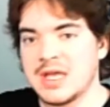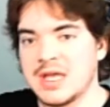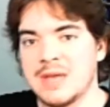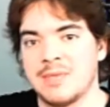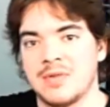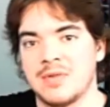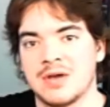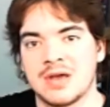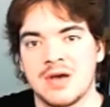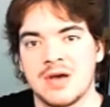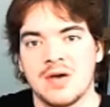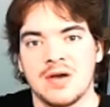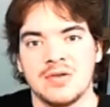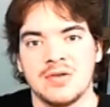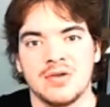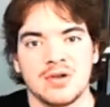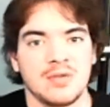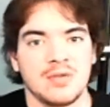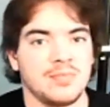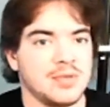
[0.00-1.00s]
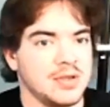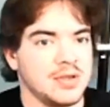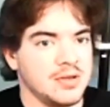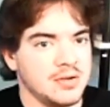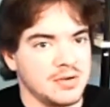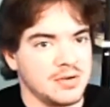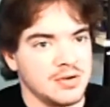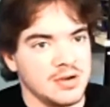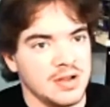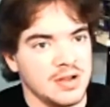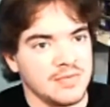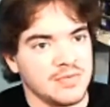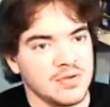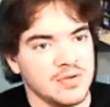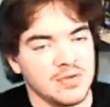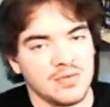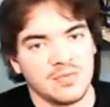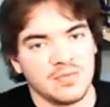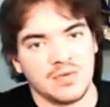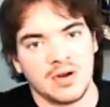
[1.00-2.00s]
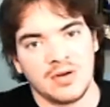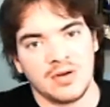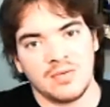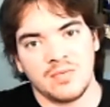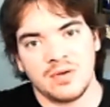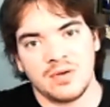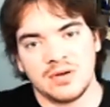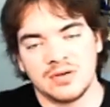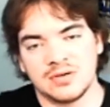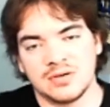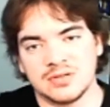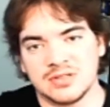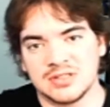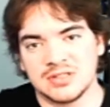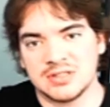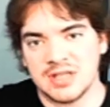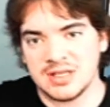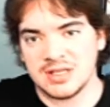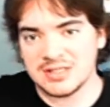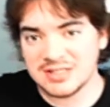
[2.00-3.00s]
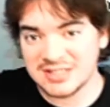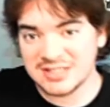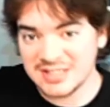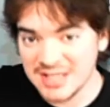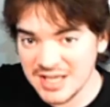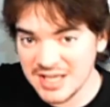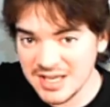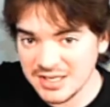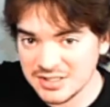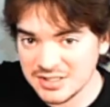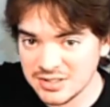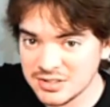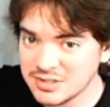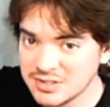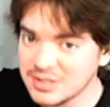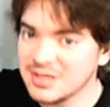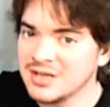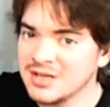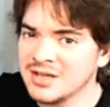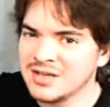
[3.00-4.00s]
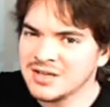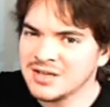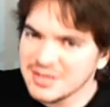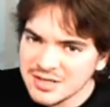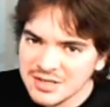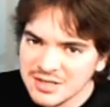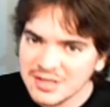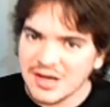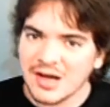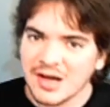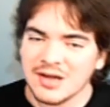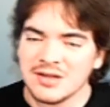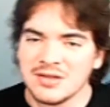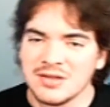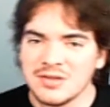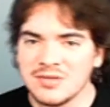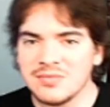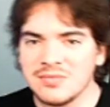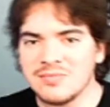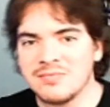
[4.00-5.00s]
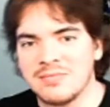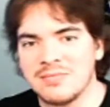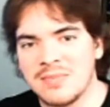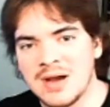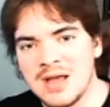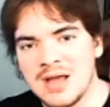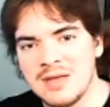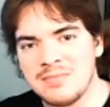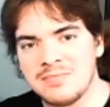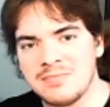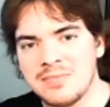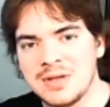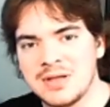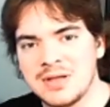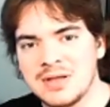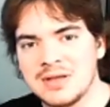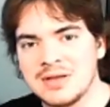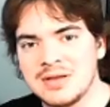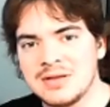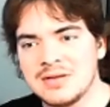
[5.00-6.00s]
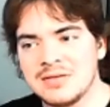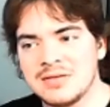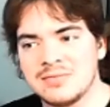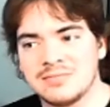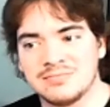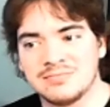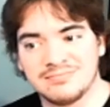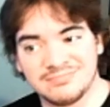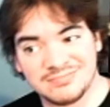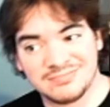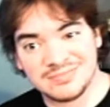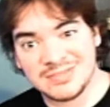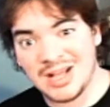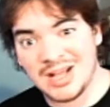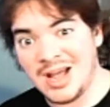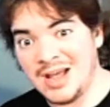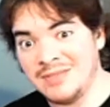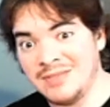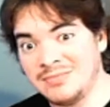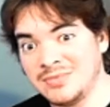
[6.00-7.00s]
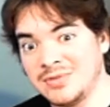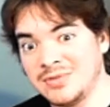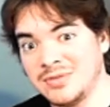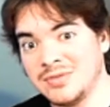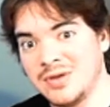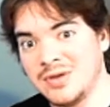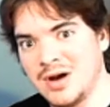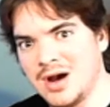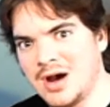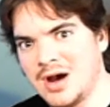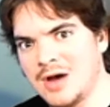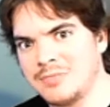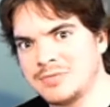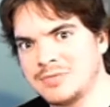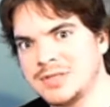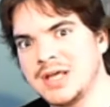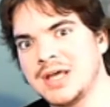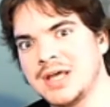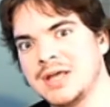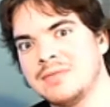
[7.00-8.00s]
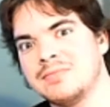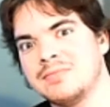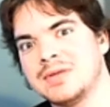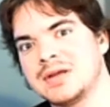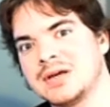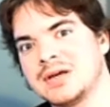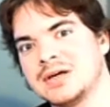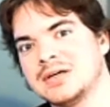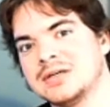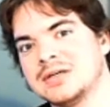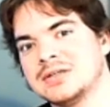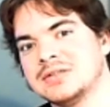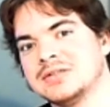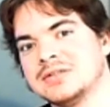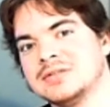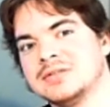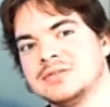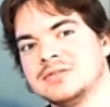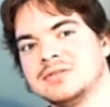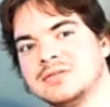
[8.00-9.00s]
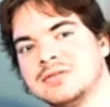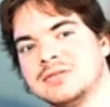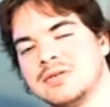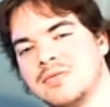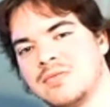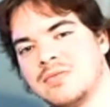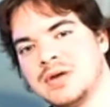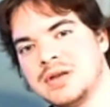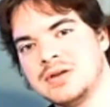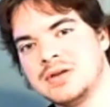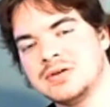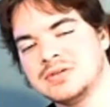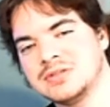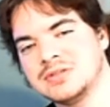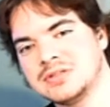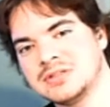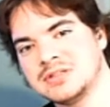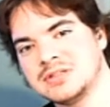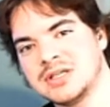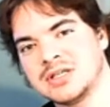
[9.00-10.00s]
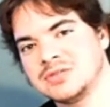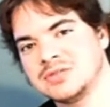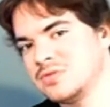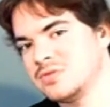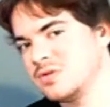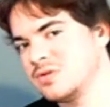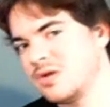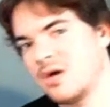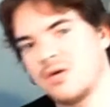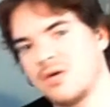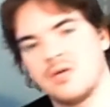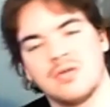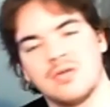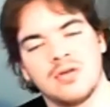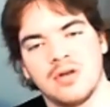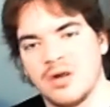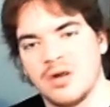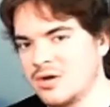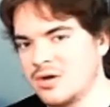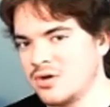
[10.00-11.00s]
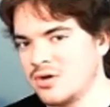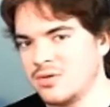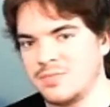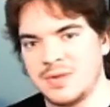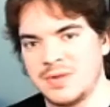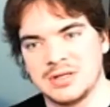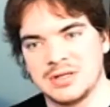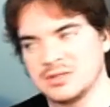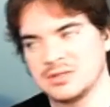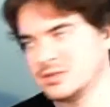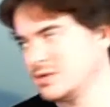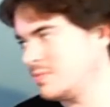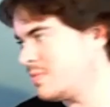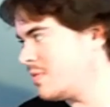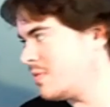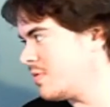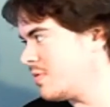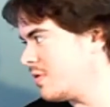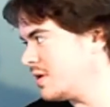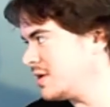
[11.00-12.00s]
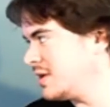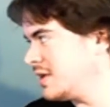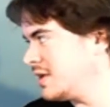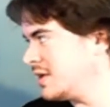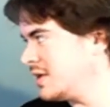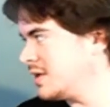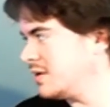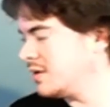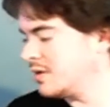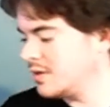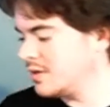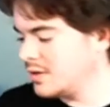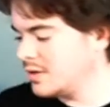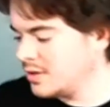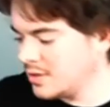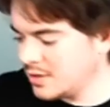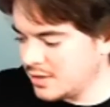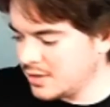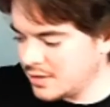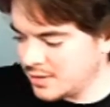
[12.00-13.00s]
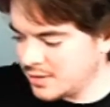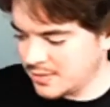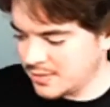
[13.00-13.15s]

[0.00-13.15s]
So keep a lookout on your computer. If you run Windows 6, you might be time to update because Windows 6 will no longer be supported.